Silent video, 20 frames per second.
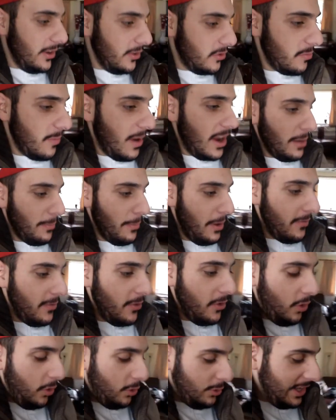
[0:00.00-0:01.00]
It's reminded me of
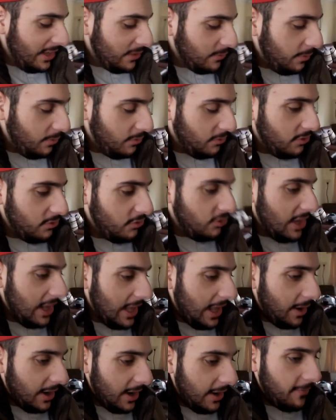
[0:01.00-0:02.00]
the old days where we used to just chill
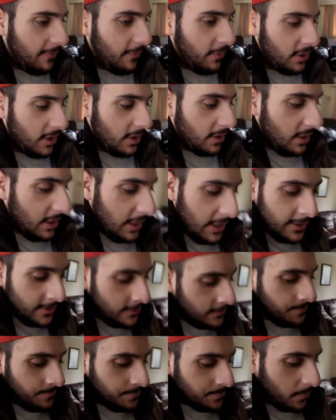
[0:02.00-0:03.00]
out and have fun and
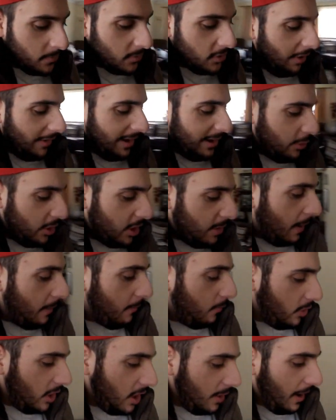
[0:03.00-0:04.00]
not really worry
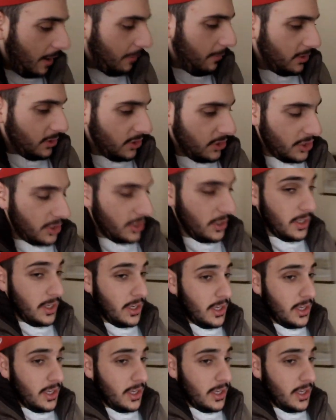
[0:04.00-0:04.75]
about much.